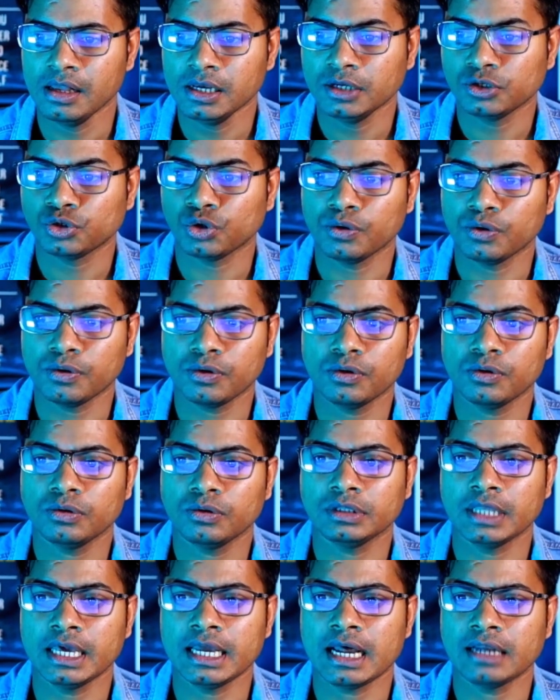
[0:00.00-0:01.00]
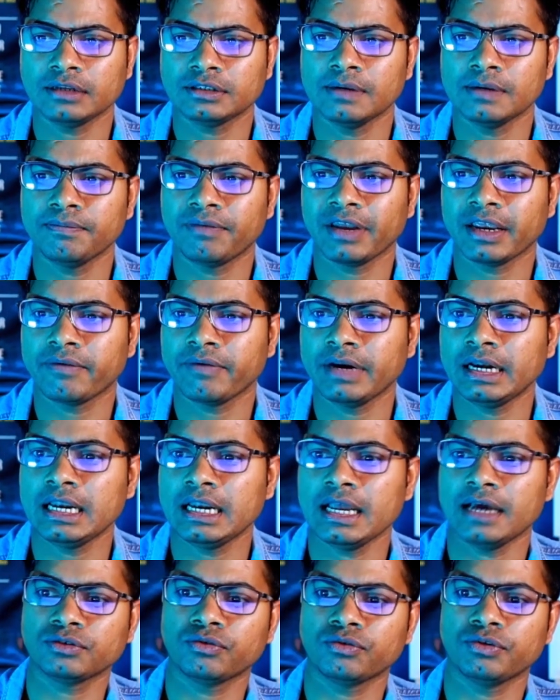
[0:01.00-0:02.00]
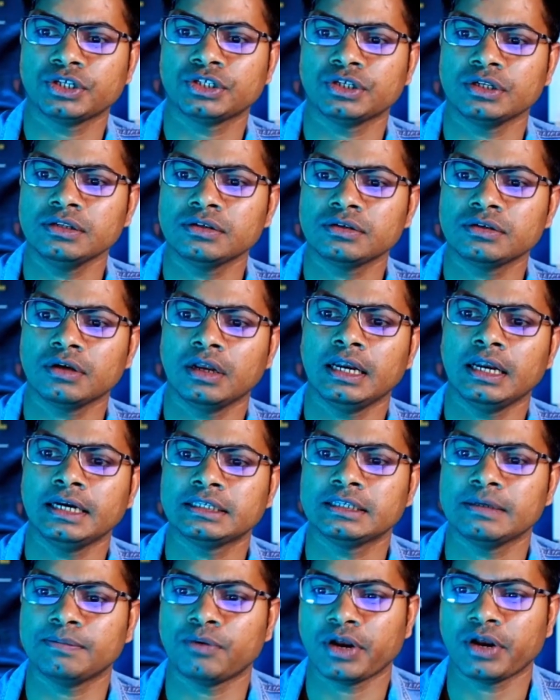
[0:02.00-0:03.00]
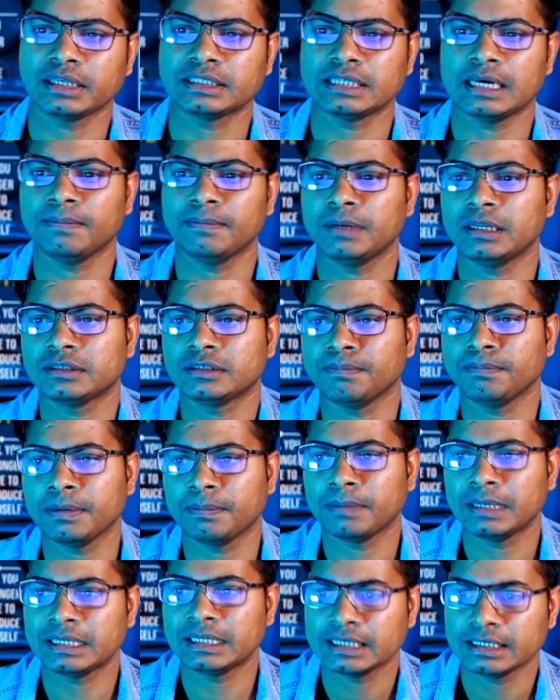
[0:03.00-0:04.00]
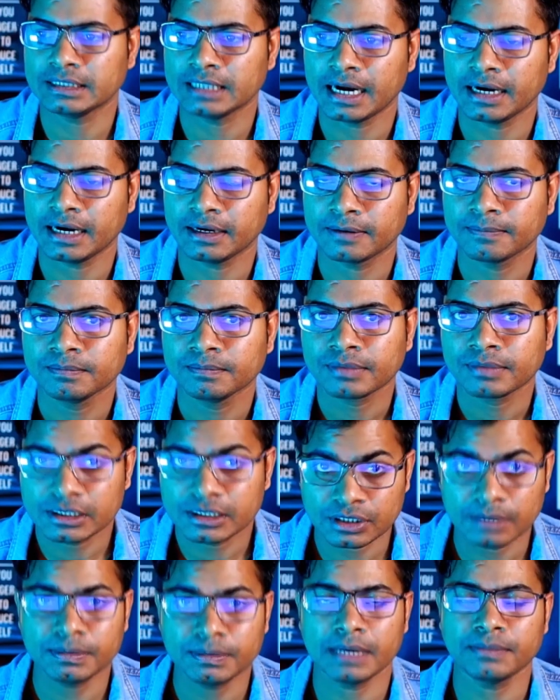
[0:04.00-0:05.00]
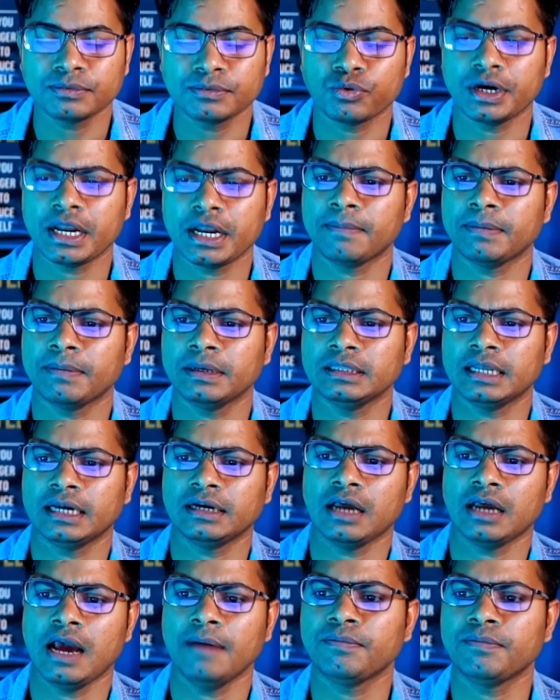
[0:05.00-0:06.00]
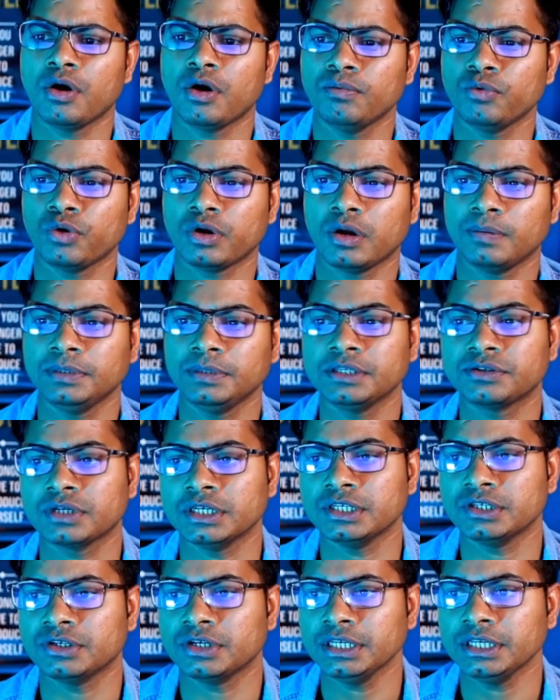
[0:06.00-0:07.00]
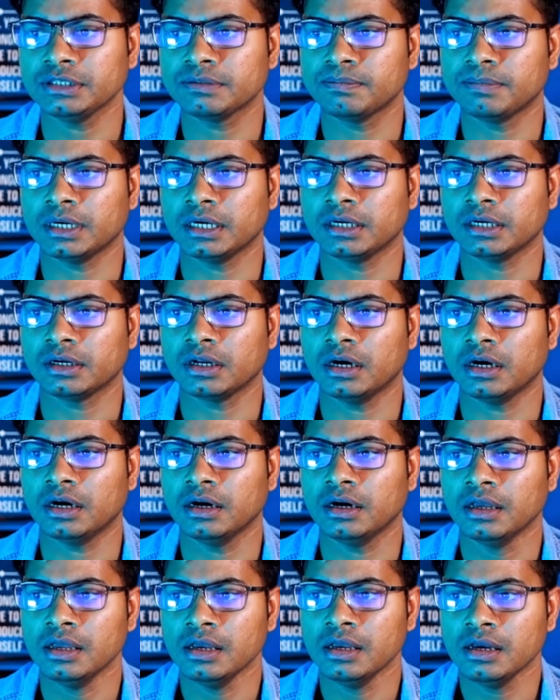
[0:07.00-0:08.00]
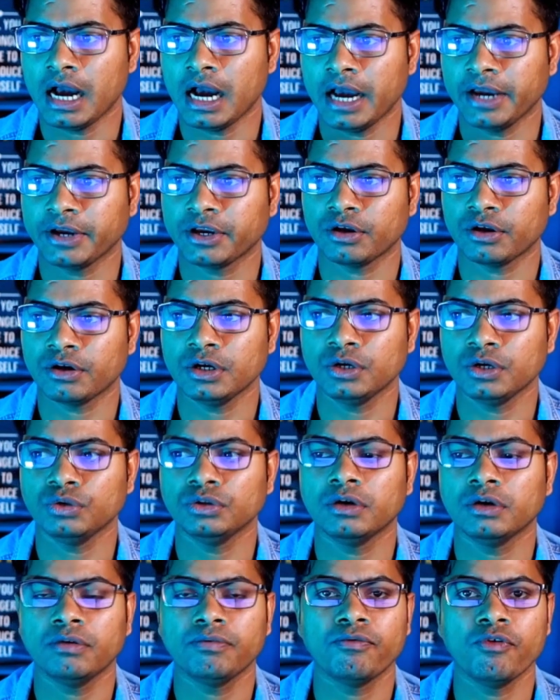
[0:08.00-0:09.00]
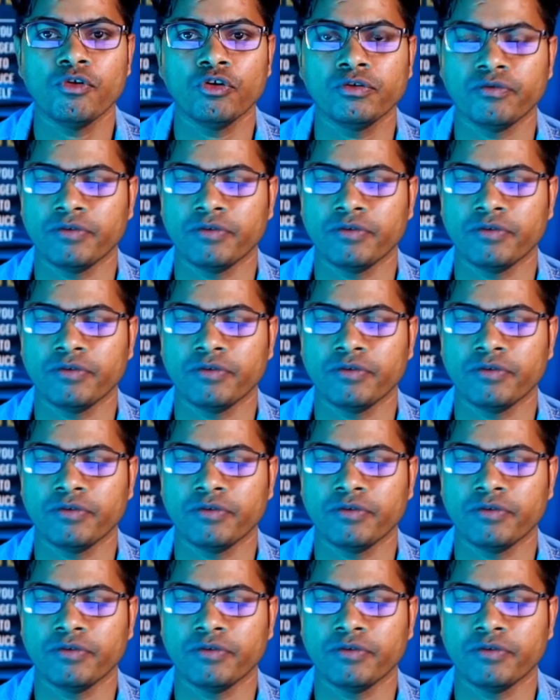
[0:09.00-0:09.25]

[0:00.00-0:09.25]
So there are some frequently asked questions. Let's say for example, some people say that sometimes what happened that I'm from one of these countries, but I cannot do the phone